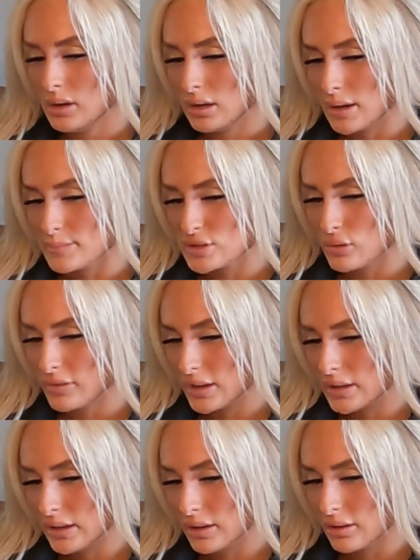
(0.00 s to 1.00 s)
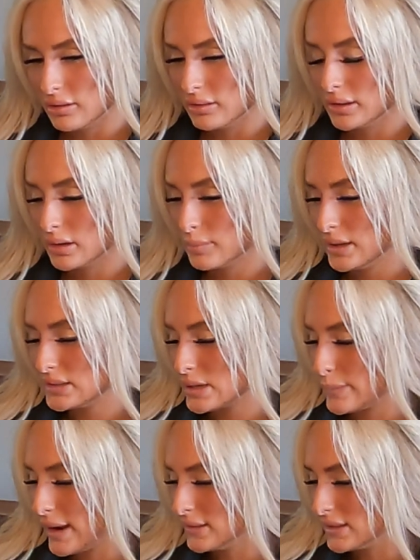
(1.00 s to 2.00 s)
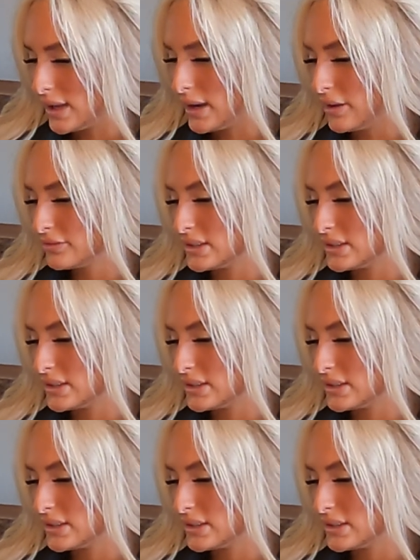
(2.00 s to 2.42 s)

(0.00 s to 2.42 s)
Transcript: comes over here a little bit to my left,